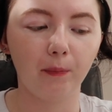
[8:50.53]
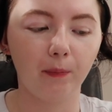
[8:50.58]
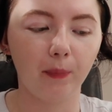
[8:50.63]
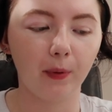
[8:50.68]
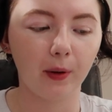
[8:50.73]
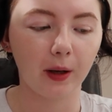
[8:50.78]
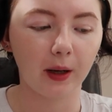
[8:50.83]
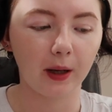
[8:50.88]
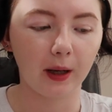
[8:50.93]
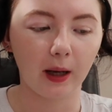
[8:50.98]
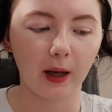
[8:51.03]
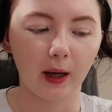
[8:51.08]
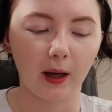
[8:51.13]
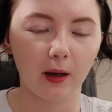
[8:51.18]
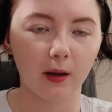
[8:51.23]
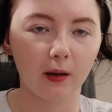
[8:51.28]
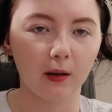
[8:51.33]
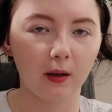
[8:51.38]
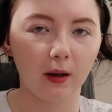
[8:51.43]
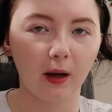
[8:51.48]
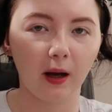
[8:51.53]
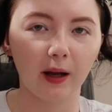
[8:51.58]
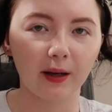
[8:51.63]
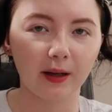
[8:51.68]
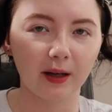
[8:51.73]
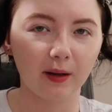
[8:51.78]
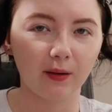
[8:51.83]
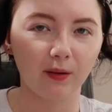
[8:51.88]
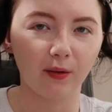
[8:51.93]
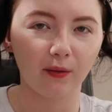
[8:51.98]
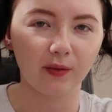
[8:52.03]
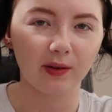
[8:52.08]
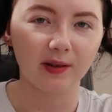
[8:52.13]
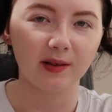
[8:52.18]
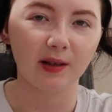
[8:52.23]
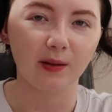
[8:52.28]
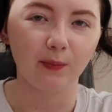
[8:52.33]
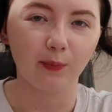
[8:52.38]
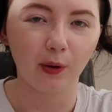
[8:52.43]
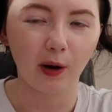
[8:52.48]
But yeah, I did
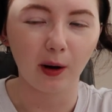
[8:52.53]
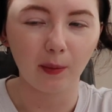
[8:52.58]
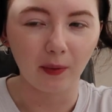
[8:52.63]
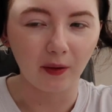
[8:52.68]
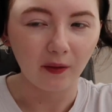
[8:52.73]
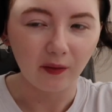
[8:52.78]
obviously prime my